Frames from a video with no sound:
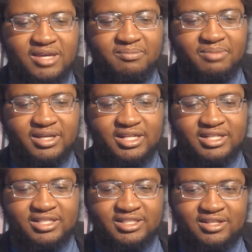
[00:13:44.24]
but it
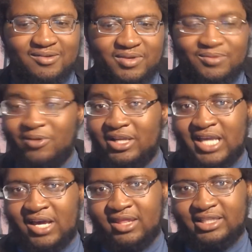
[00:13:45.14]
doesn't always work
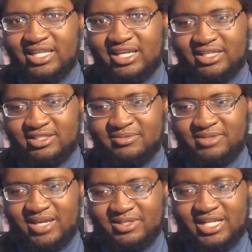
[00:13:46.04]
out like that because
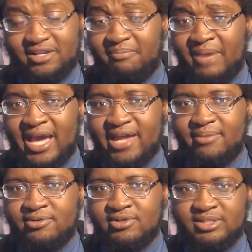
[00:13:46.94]
sometimes it's not
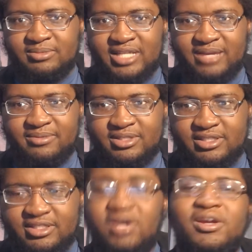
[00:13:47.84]
compatible, sometimes it's
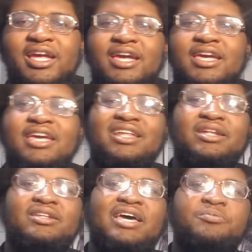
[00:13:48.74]
just...
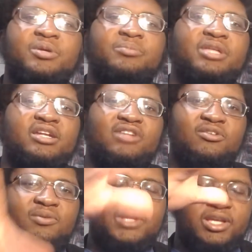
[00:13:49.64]
That's what I'm thinking of.
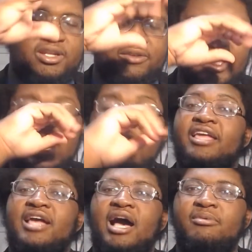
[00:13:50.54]
I'm thinking of
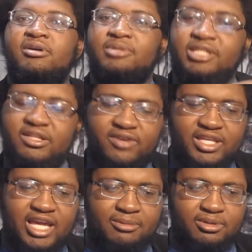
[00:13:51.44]
Ayama.
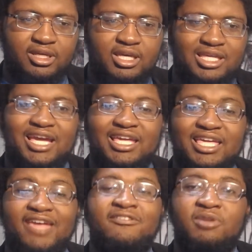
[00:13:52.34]
Yeah, he
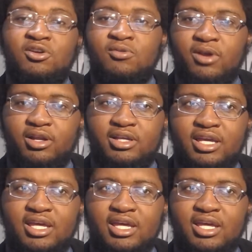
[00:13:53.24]
gave him a quirk,